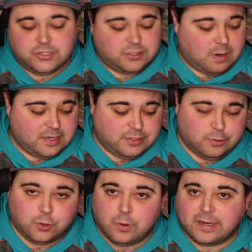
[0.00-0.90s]
just wanted to
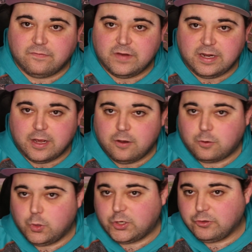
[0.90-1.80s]
do a quick video,
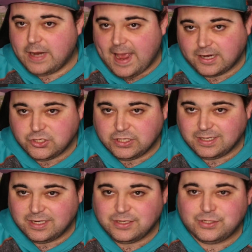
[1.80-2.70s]
quick
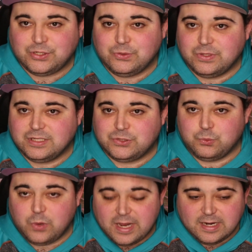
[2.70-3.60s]
reaction to this
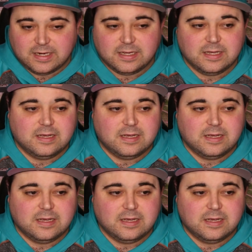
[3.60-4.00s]
win.